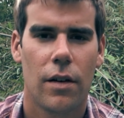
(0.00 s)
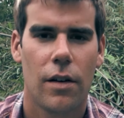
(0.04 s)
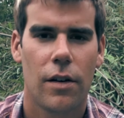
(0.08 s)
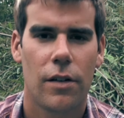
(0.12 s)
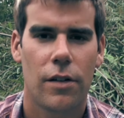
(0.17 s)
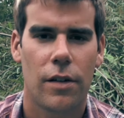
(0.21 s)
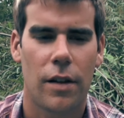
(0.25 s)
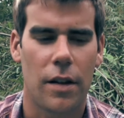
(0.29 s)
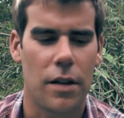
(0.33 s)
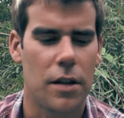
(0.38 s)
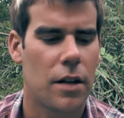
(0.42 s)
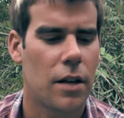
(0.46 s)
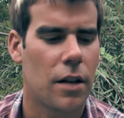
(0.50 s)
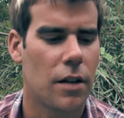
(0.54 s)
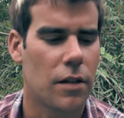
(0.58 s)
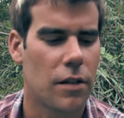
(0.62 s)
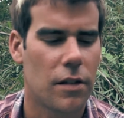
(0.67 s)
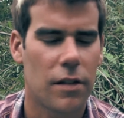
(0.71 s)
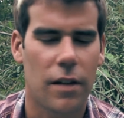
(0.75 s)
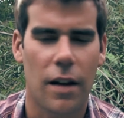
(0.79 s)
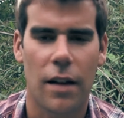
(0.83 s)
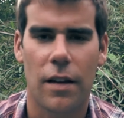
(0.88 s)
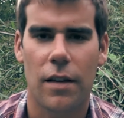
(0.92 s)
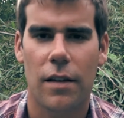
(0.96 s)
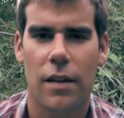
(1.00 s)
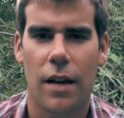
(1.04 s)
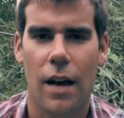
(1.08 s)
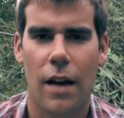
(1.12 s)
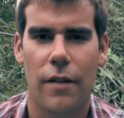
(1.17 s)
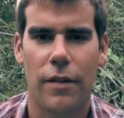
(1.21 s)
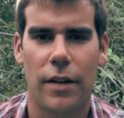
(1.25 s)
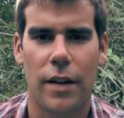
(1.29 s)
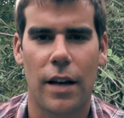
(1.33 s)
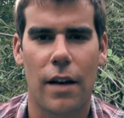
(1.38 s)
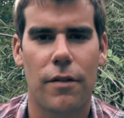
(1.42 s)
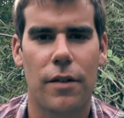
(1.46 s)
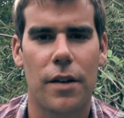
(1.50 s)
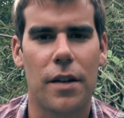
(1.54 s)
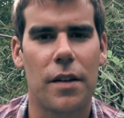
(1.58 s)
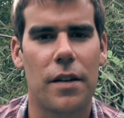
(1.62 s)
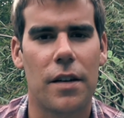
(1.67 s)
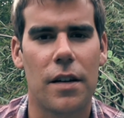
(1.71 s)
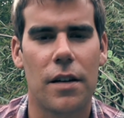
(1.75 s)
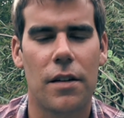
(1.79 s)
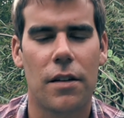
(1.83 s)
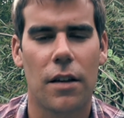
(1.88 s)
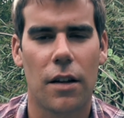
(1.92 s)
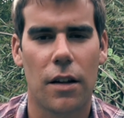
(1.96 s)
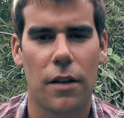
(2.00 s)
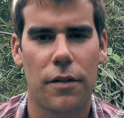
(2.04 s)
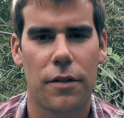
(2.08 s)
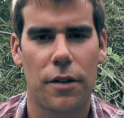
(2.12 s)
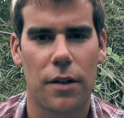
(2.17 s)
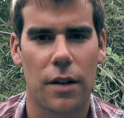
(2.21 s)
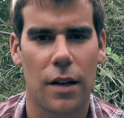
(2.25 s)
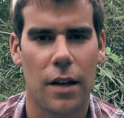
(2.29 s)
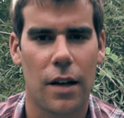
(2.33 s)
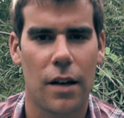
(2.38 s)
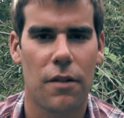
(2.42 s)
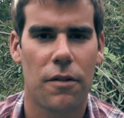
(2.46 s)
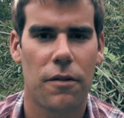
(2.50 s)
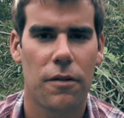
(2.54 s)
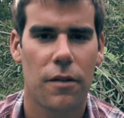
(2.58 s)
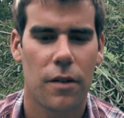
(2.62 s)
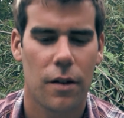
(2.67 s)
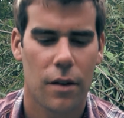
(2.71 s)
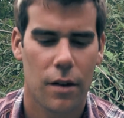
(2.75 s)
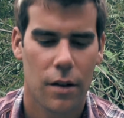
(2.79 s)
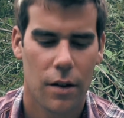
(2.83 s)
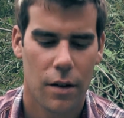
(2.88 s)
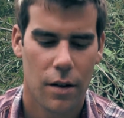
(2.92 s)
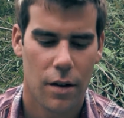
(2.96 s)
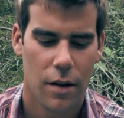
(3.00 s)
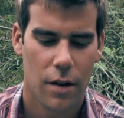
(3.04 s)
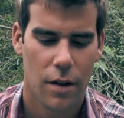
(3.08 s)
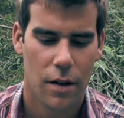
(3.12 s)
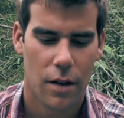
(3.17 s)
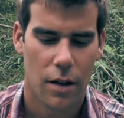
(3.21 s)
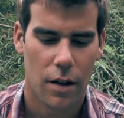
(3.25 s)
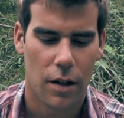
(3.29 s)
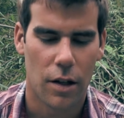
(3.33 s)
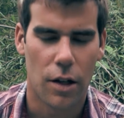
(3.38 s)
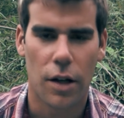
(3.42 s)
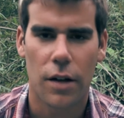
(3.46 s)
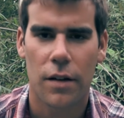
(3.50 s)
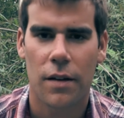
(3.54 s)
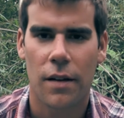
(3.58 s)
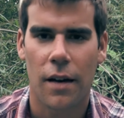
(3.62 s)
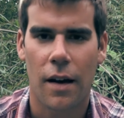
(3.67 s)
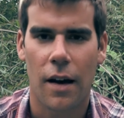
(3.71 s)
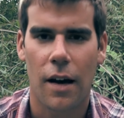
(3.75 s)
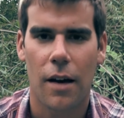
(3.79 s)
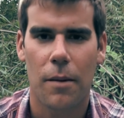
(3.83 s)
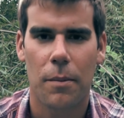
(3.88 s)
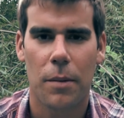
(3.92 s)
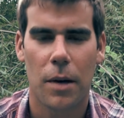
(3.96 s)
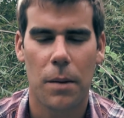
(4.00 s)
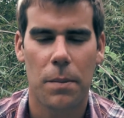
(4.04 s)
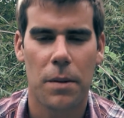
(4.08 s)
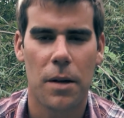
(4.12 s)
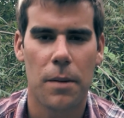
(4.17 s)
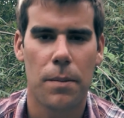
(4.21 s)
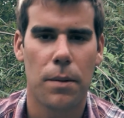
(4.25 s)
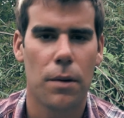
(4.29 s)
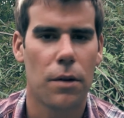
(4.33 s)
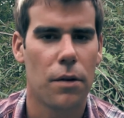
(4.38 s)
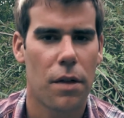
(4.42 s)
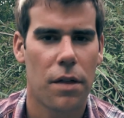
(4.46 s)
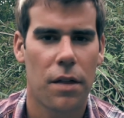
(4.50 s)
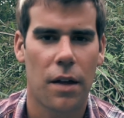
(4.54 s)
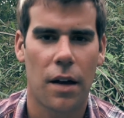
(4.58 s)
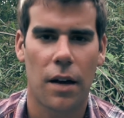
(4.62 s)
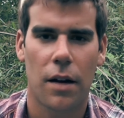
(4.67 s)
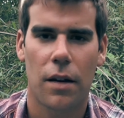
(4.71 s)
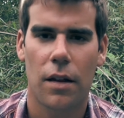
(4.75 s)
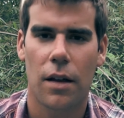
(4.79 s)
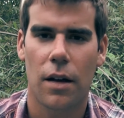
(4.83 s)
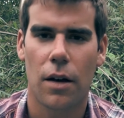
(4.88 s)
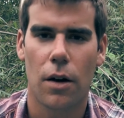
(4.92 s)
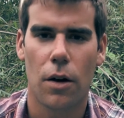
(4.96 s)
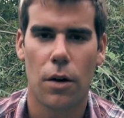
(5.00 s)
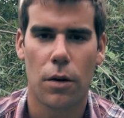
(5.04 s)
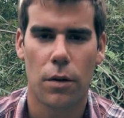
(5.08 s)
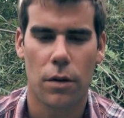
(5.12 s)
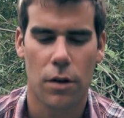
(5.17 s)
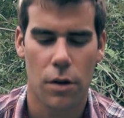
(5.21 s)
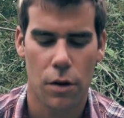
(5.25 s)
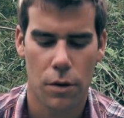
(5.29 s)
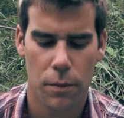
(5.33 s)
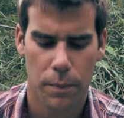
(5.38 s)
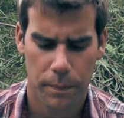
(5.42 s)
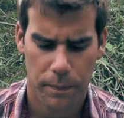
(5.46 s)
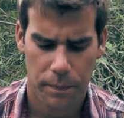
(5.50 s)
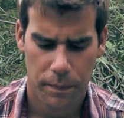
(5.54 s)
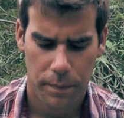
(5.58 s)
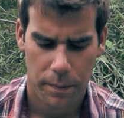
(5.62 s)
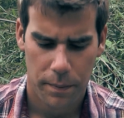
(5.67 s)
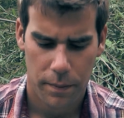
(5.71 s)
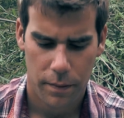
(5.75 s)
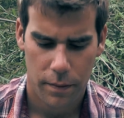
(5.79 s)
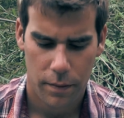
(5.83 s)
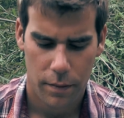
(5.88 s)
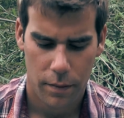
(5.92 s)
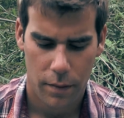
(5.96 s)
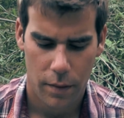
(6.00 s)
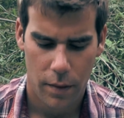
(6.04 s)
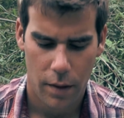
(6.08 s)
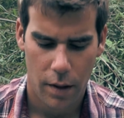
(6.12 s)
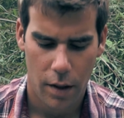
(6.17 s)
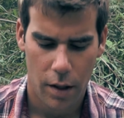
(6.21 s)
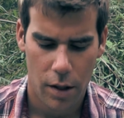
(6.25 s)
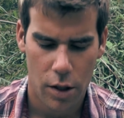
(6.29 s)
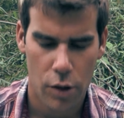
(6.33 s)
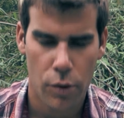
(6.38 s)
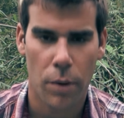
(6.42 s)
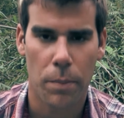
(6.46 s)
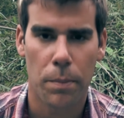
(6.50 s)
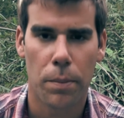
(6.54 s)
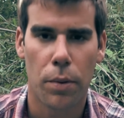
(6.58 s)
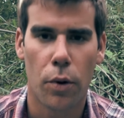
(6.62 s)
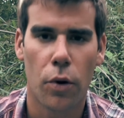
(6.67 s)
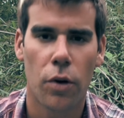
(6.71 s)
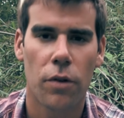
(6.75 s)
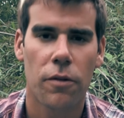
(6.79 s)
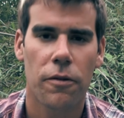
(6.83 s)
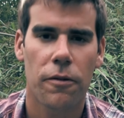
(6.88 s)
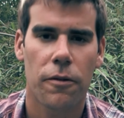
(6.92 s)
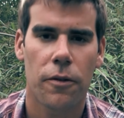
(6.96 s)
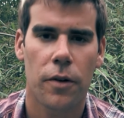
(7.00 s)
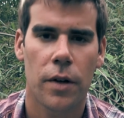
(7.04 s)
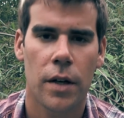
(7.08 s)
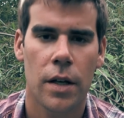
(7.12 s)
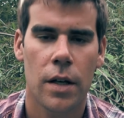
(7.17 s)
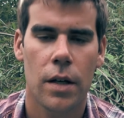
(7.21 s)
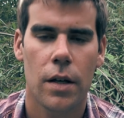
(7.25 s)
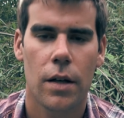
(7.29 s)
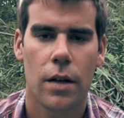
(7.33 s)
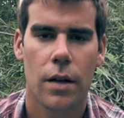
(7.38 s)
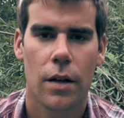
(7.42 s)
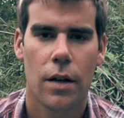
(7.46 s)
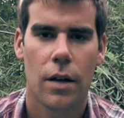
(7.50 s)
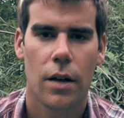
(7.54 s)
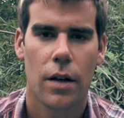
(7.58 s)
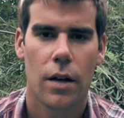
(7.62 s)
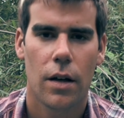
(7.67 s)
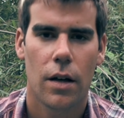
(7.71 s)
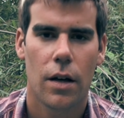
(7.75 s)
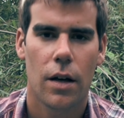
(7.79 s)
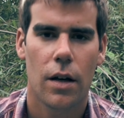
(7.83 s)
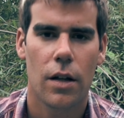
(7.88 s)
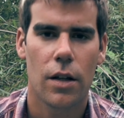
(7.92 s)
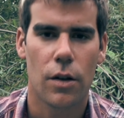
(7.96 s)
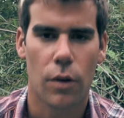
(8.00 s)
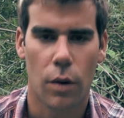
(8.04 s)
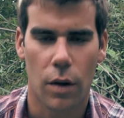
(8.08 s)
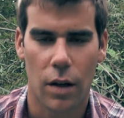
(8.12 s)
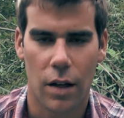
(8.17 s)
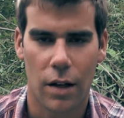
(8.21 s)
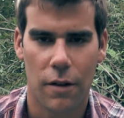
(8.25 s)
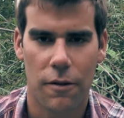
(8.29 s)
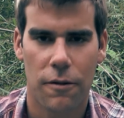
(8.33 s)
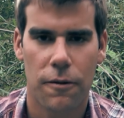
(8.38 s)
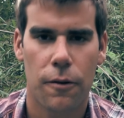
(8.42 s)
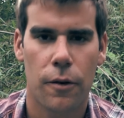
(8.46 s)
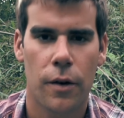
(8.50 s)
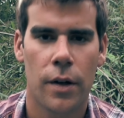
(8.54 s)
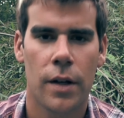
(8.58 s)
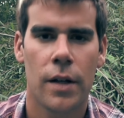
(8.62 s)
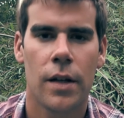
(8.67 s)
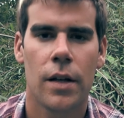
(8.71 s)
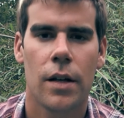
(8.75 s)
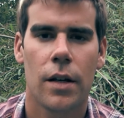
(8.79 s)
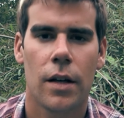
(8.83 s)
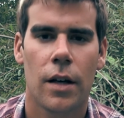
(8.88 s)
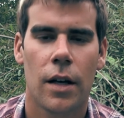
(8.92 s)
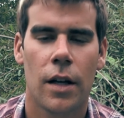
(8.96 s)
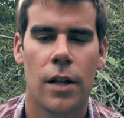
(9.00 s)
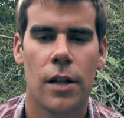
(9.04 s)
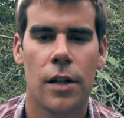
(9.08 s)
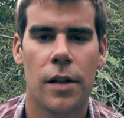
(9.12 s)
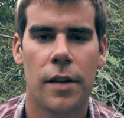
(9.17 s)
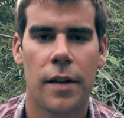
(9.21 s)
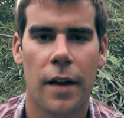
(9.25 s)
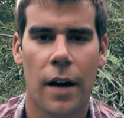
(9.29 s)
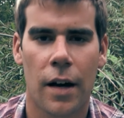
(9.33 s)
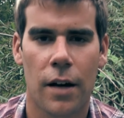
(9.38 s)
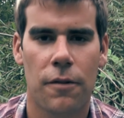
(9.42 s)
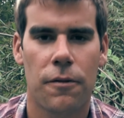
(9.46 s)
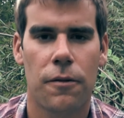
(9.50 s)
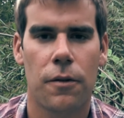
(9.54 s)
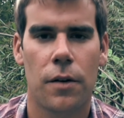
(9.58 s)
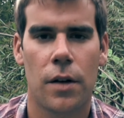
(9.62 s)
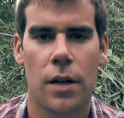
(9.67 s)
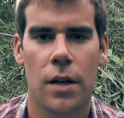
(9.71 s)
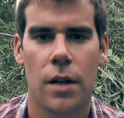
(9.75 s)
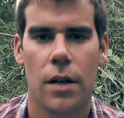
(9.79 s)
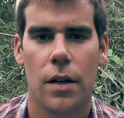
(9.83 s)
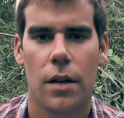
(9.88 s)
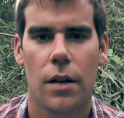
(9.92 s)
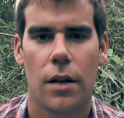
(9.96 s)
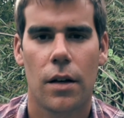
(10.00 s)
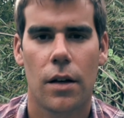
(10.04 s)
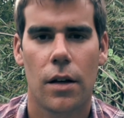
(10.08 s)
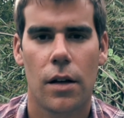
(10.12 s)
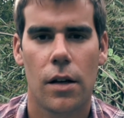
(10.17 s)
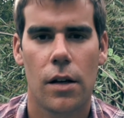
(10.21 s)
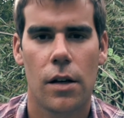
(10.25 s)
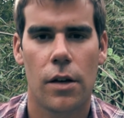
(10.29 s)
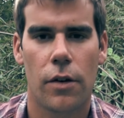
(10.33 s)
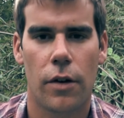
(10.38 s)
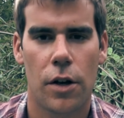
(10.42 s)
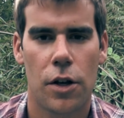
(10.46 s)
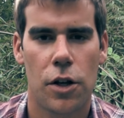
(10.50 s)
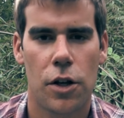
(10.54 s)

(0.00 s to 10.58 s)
so that you consent to having every detail of your life looked at by people who think they own you. You are born free, you'll live free, and you die free. You're